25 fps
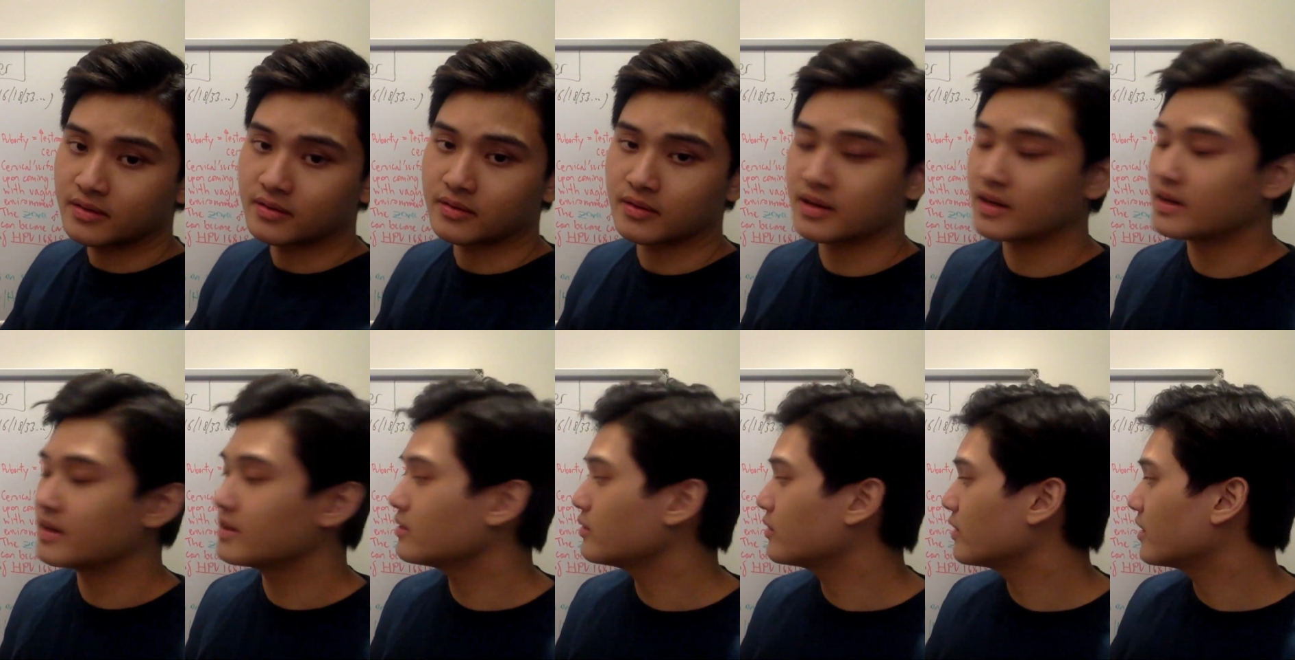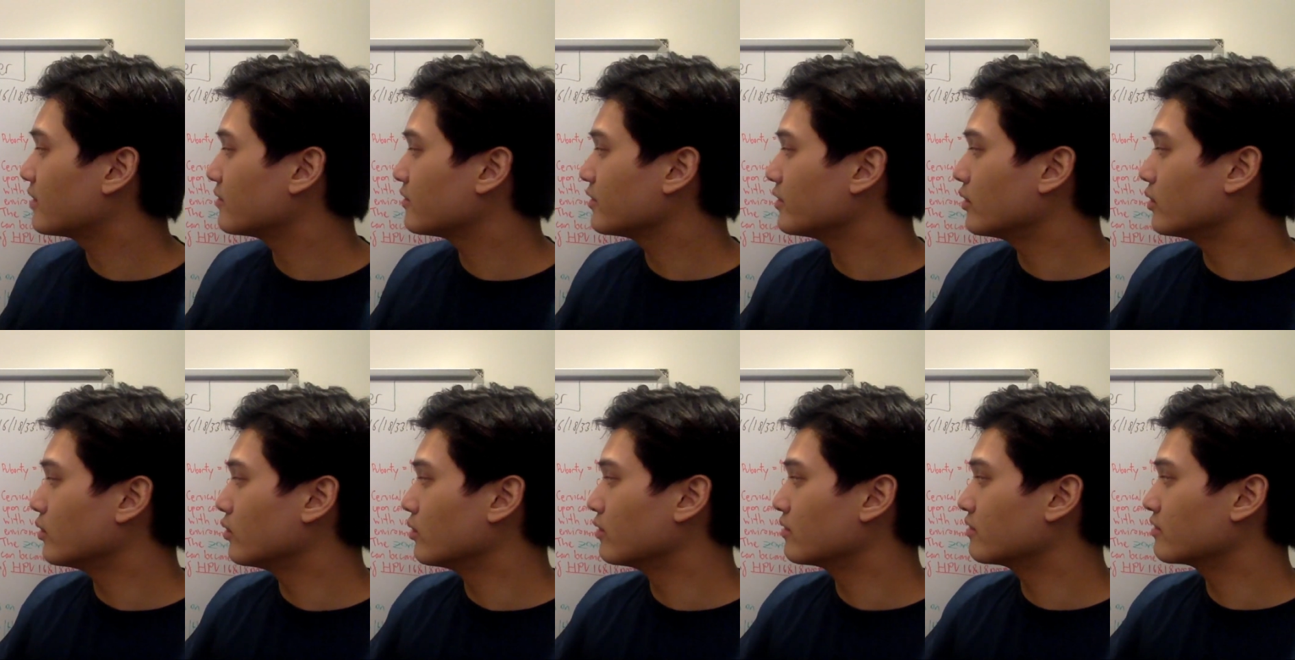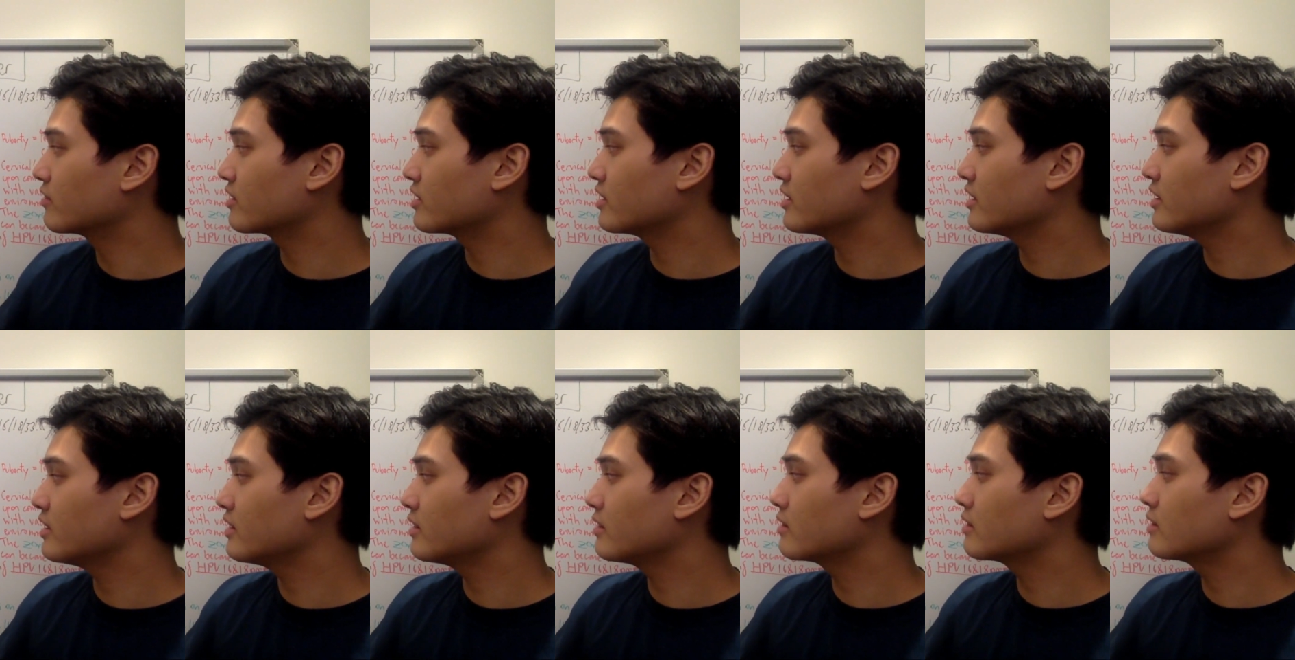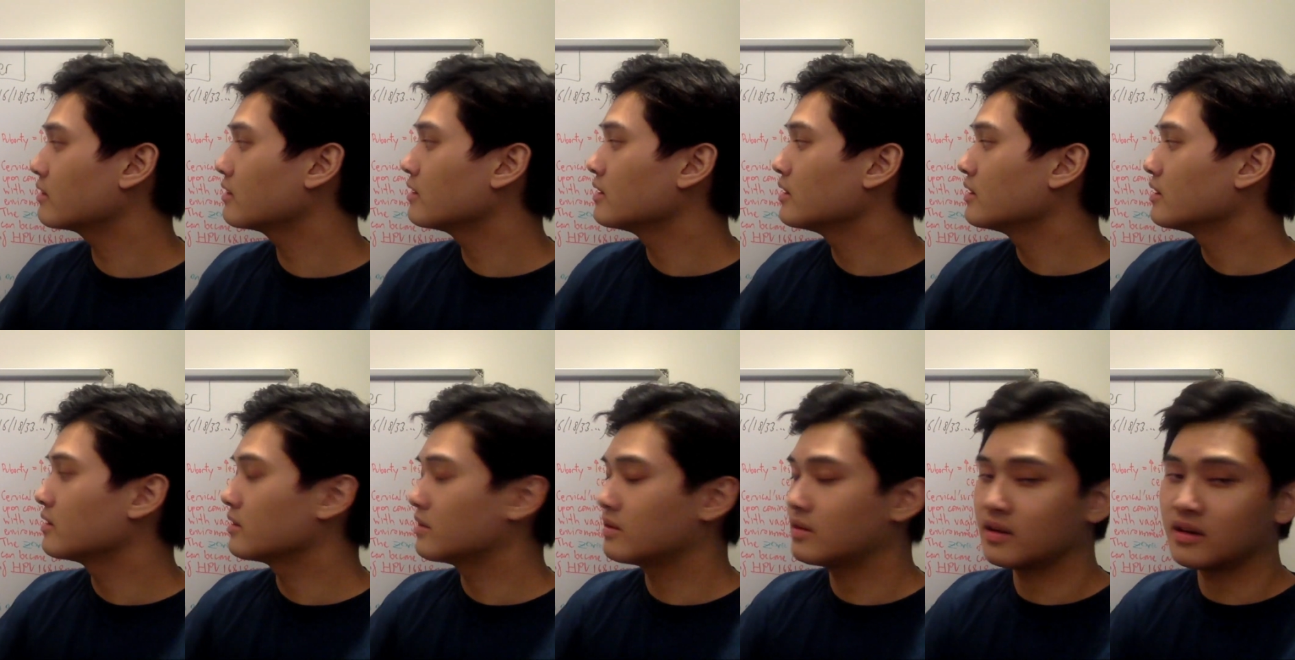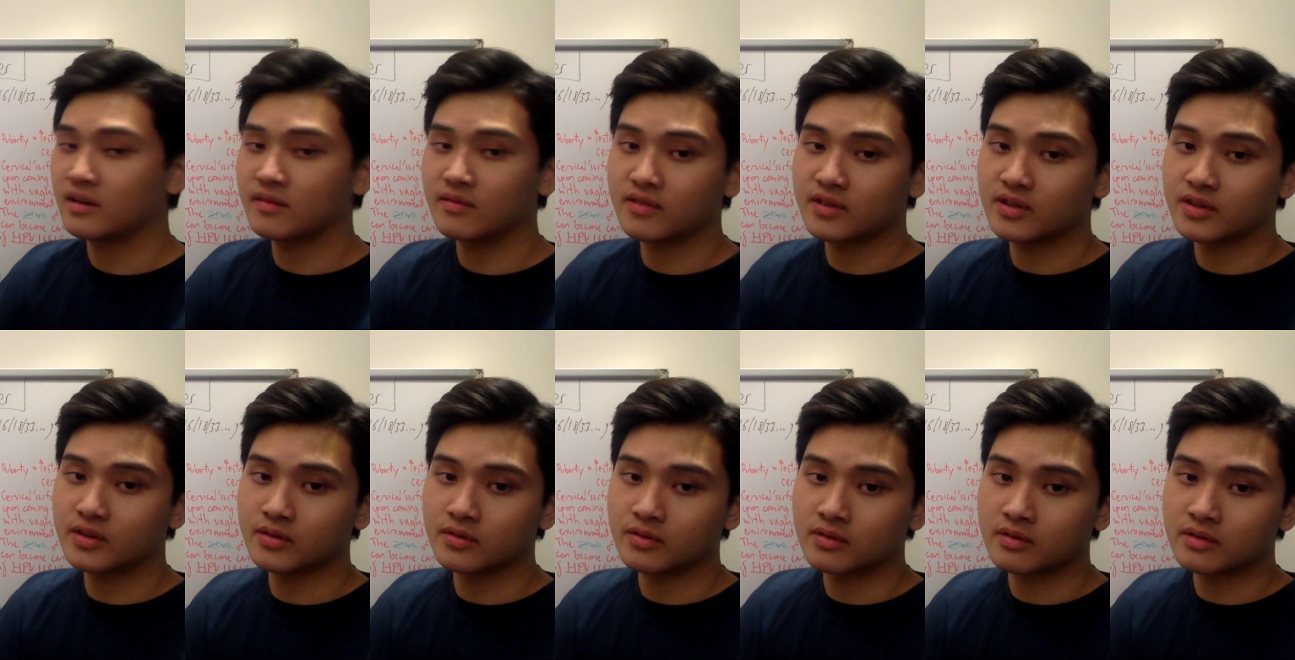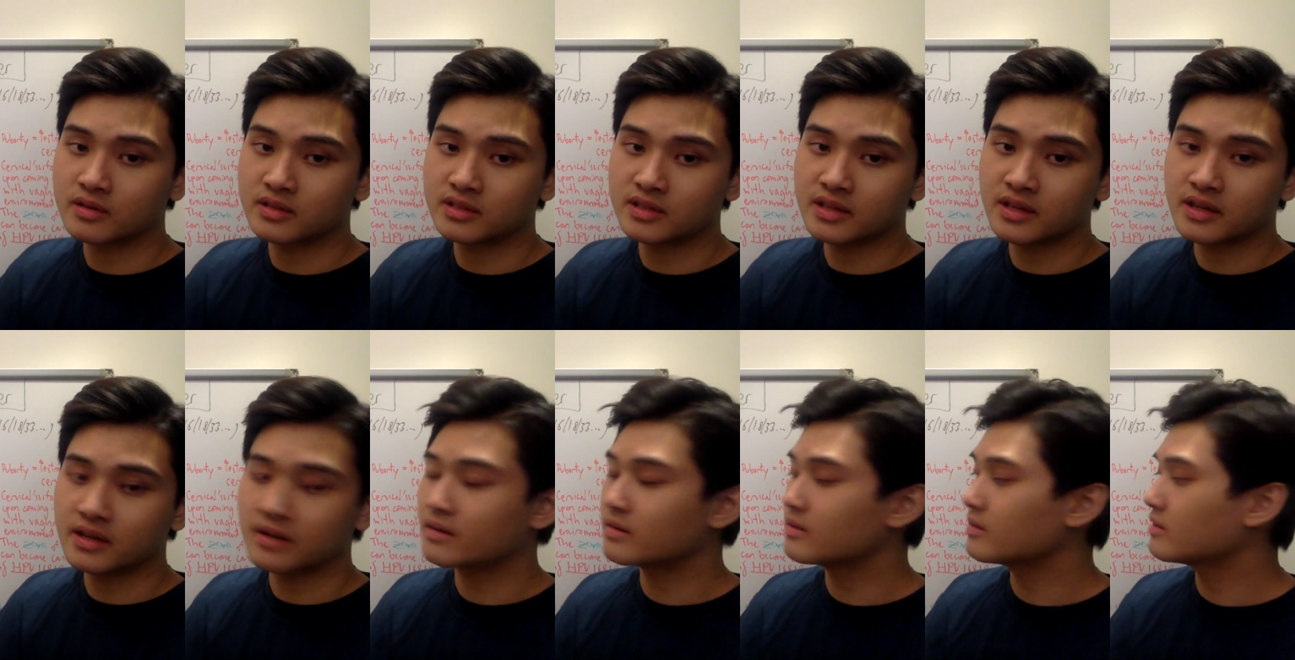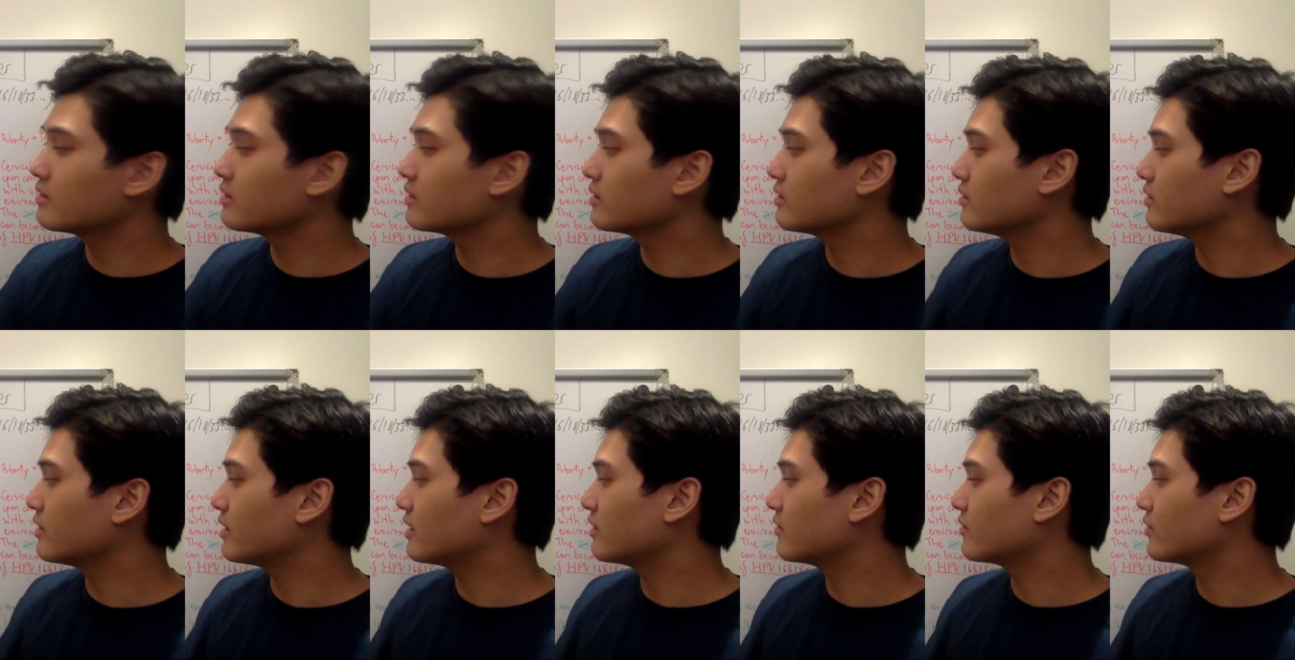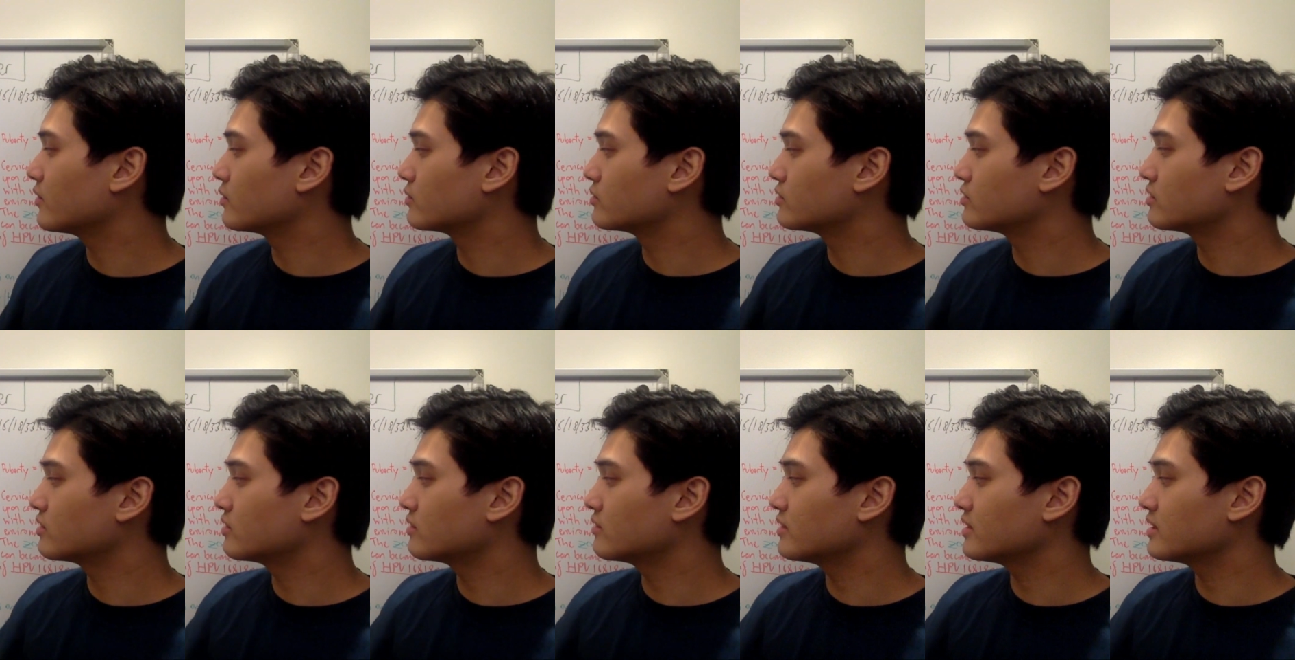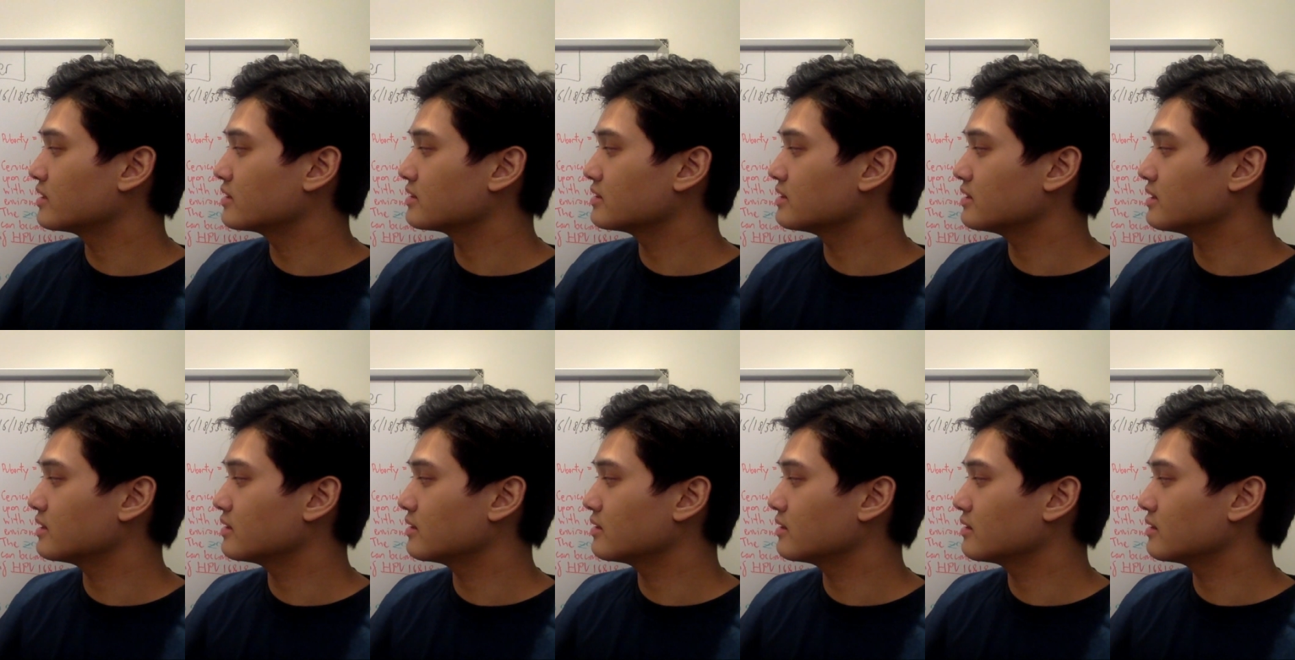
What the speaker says: Okay, you have your ovary here, you have a uterus here, you have your cervix